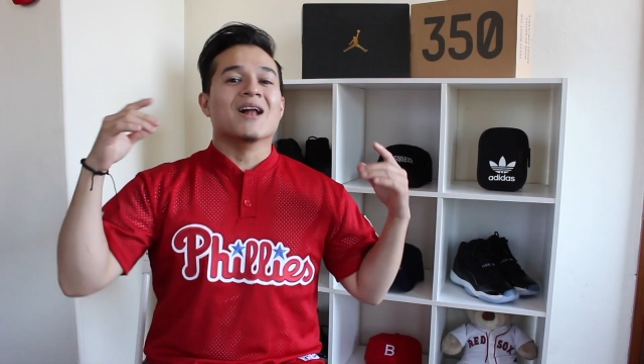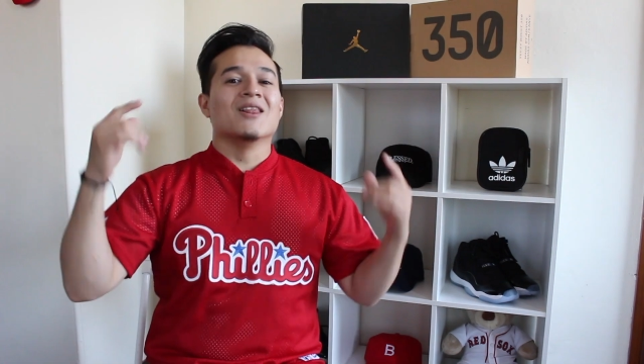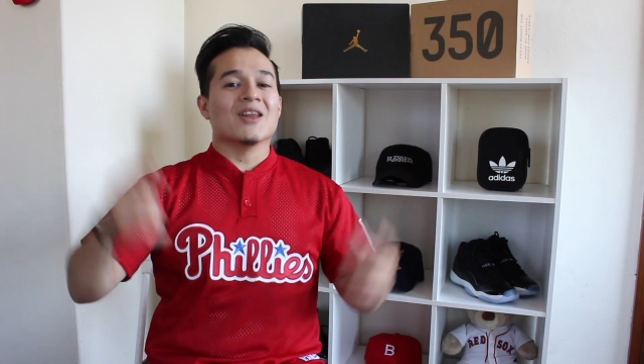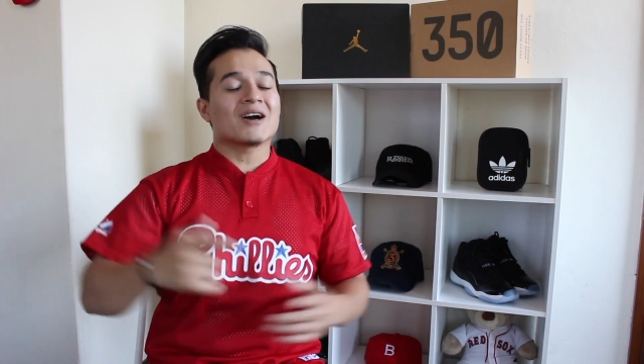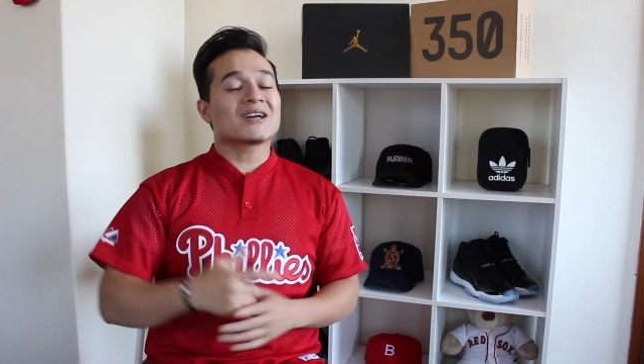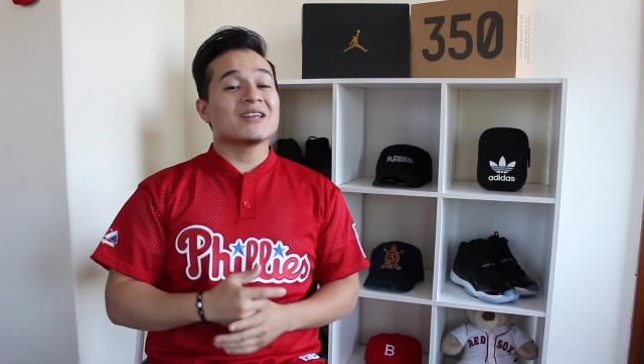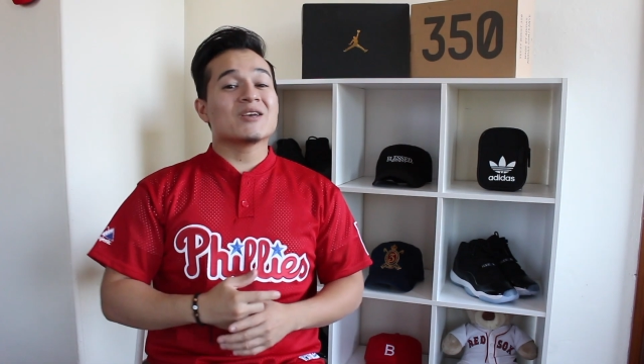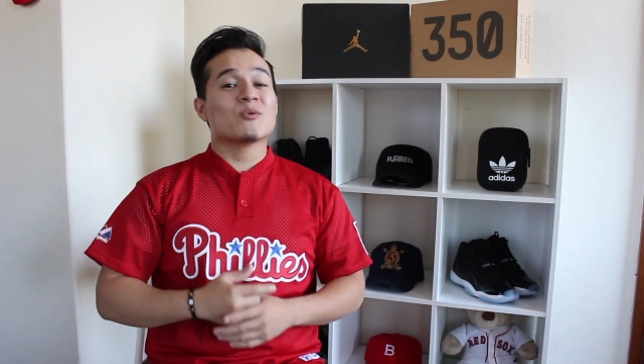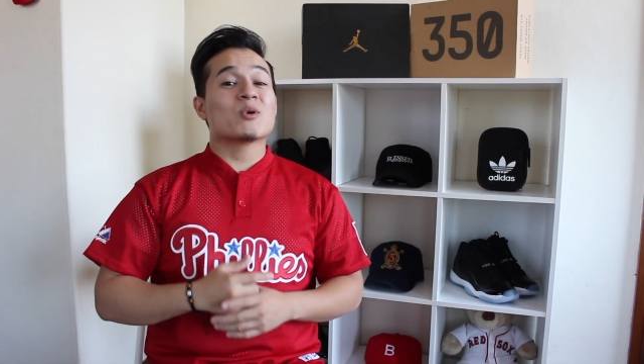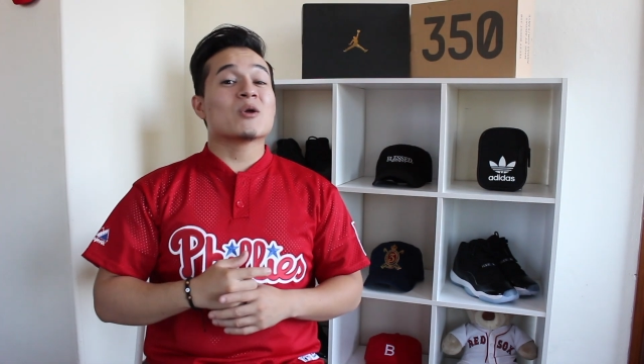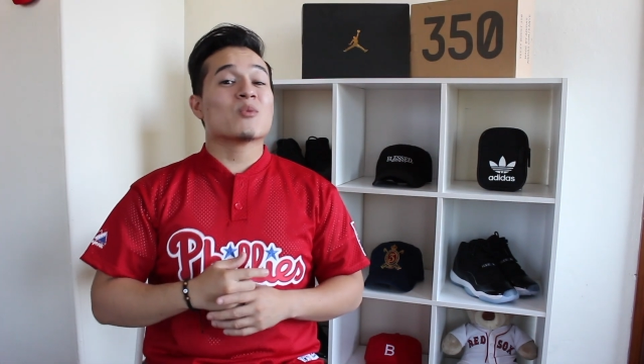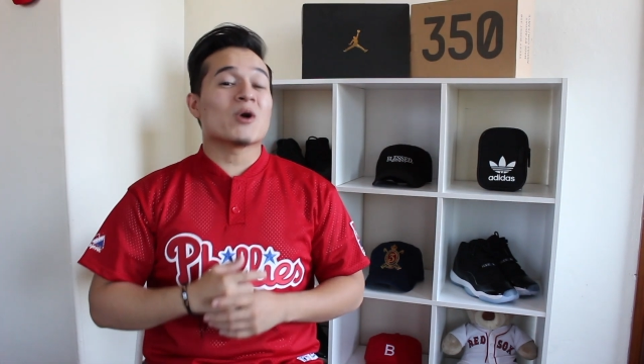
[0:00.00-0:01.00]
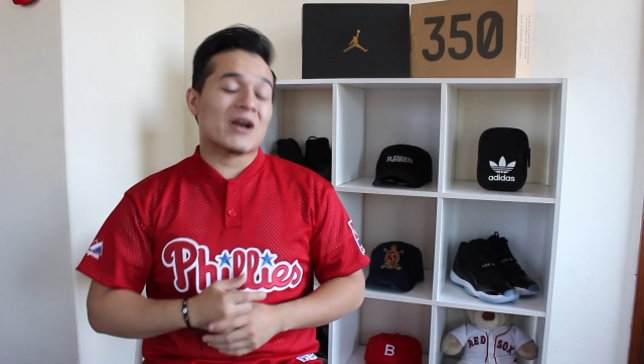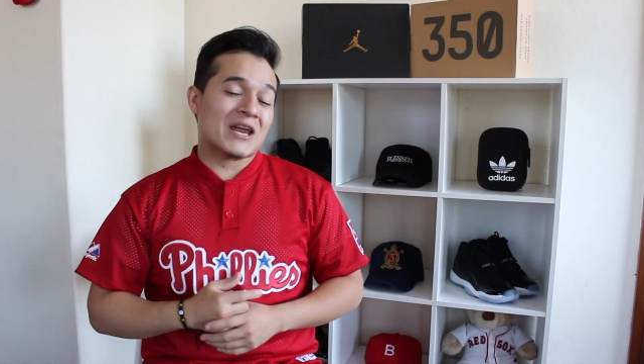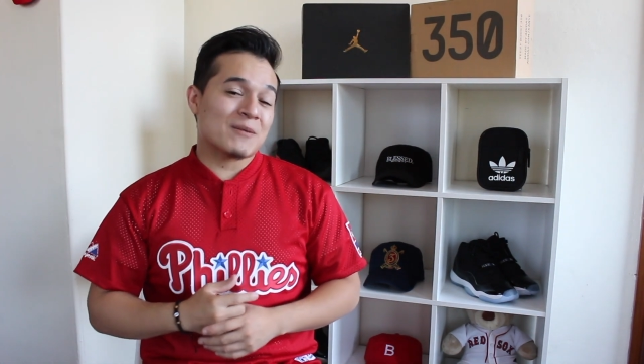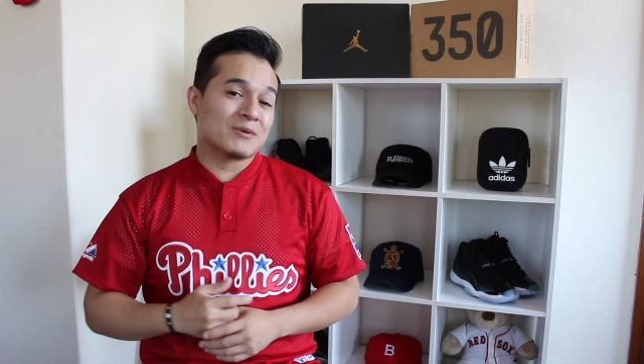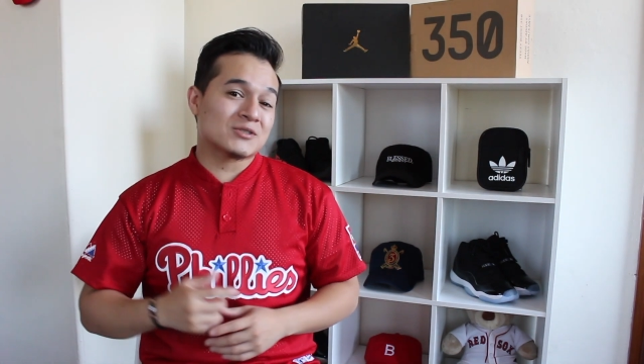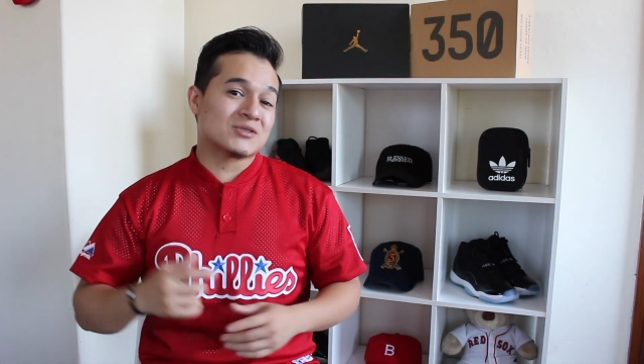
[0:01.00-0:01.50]
Luckily, we were
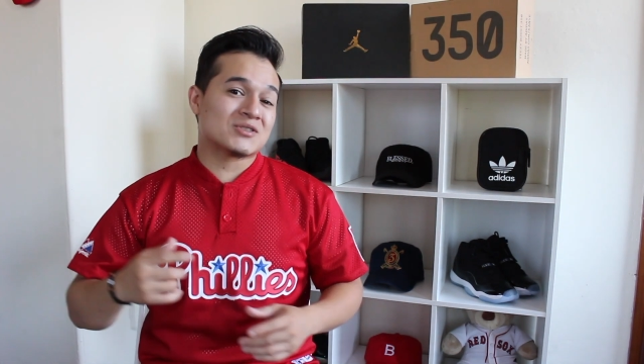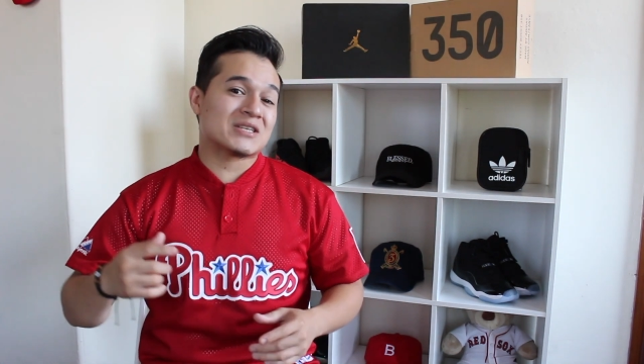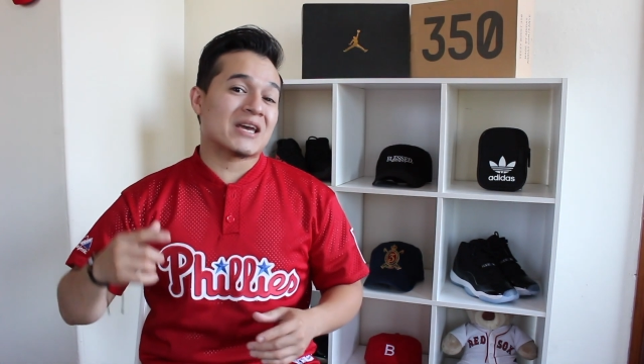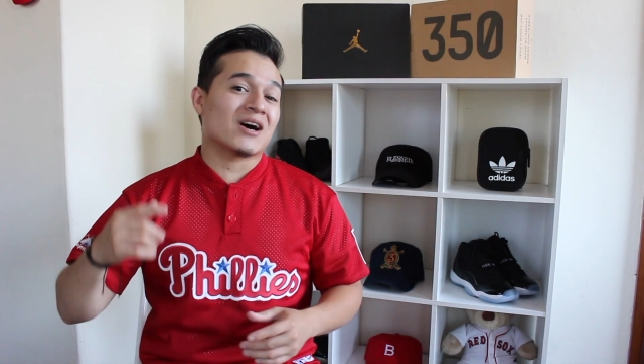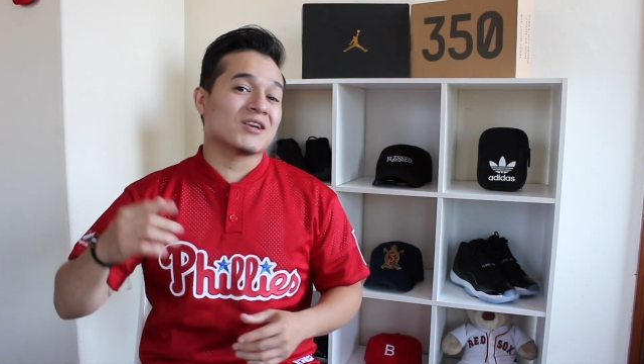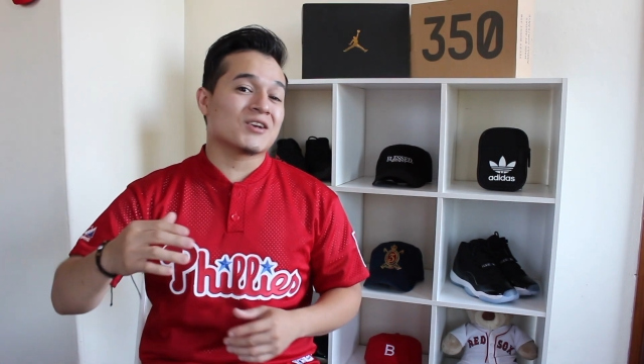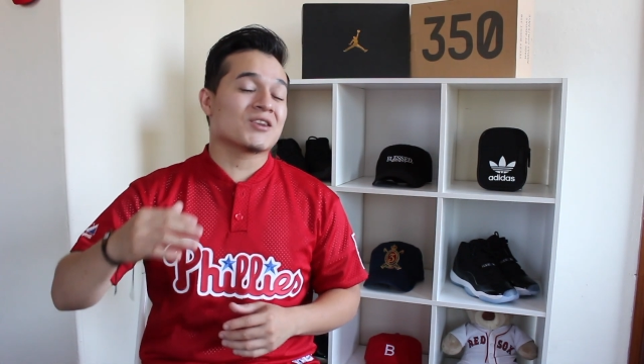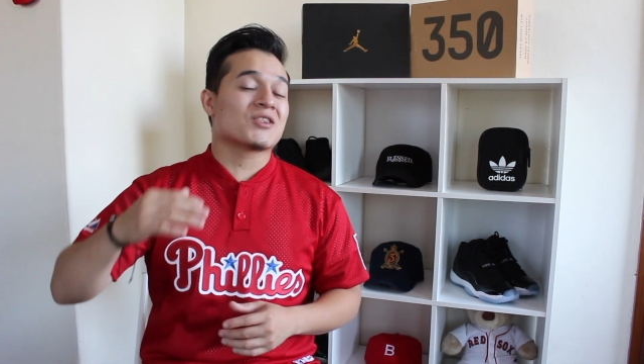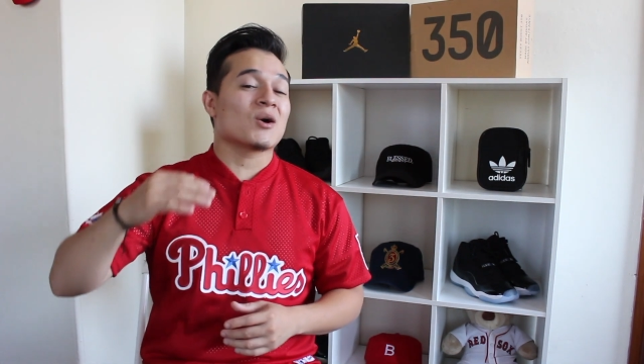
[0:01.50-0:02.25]
able to stay under